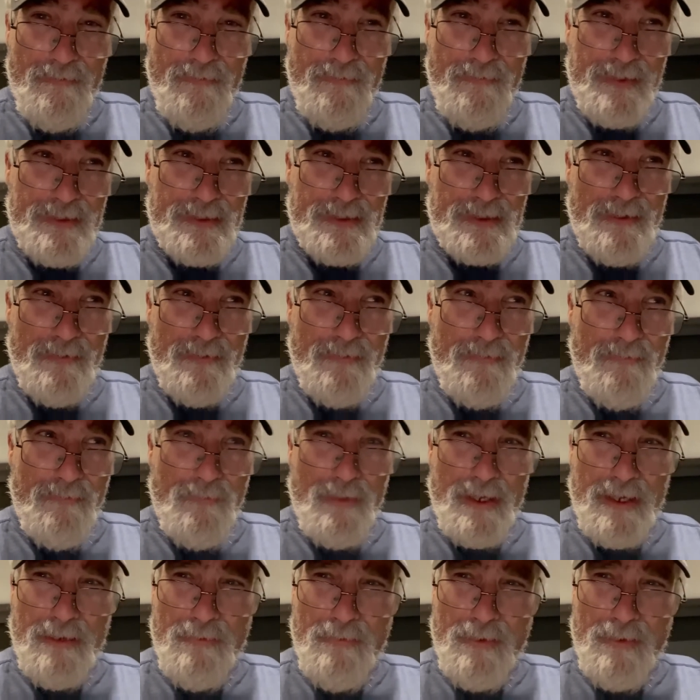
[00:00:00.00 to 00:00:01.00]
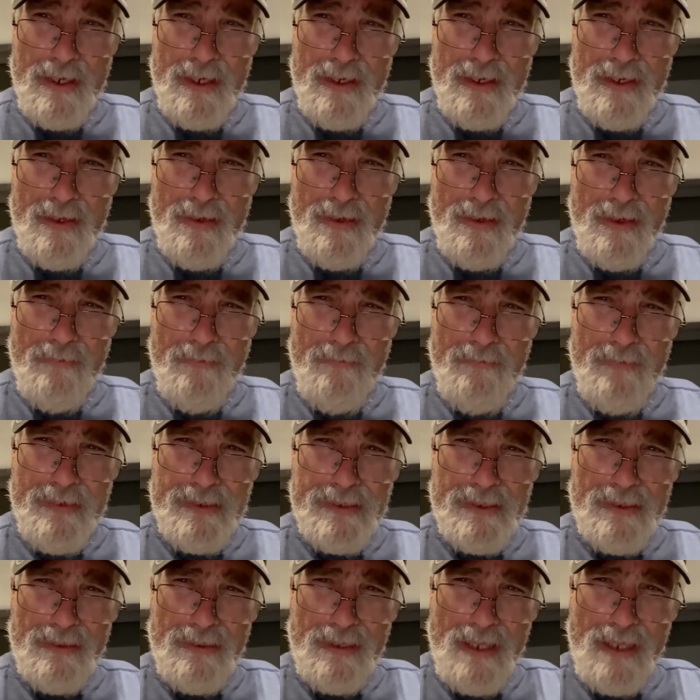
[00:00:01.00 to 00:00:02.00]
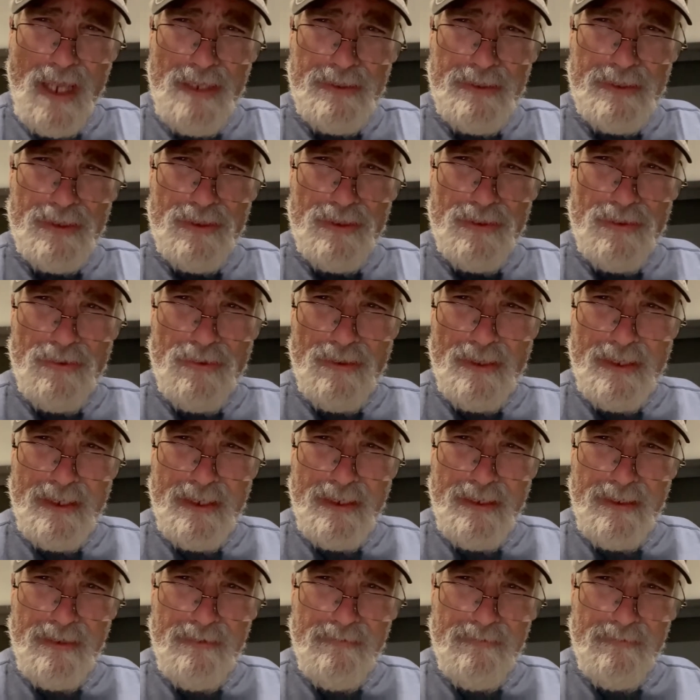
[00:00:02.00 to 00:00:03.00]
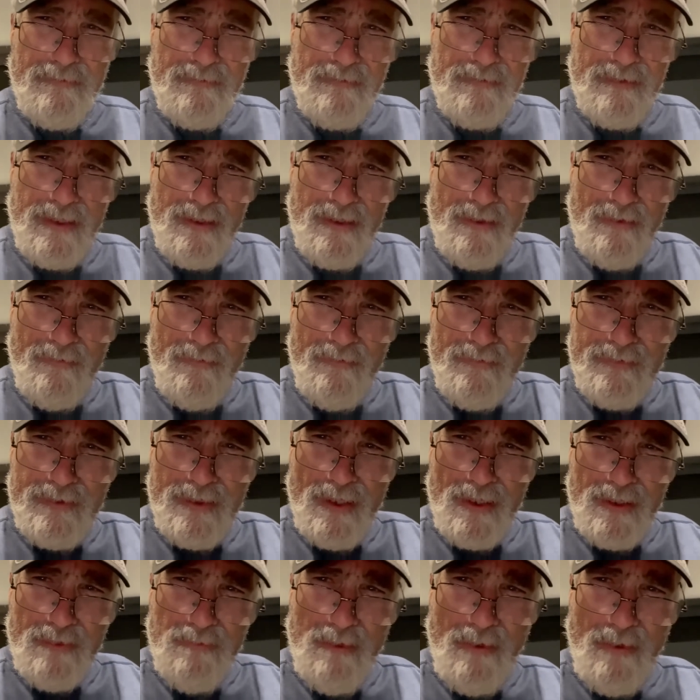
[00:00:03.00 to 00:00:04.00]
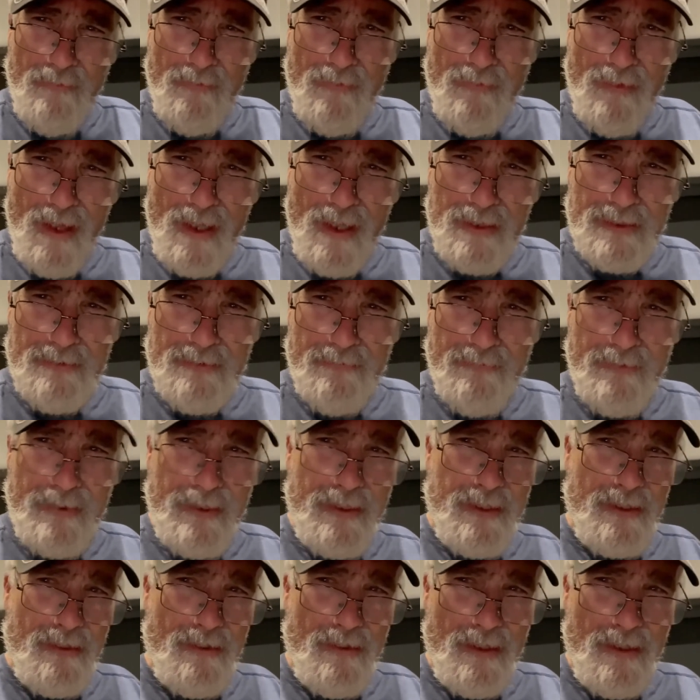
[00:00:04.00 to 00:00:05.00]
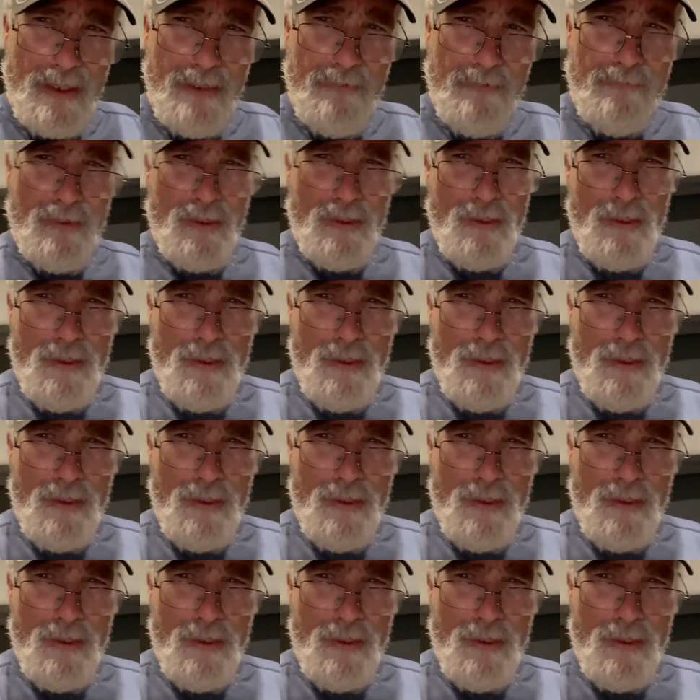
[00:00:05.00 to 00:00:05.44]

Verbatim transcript: physio, what, what do you call it? Physiologically, you know, talk about philosophy and life.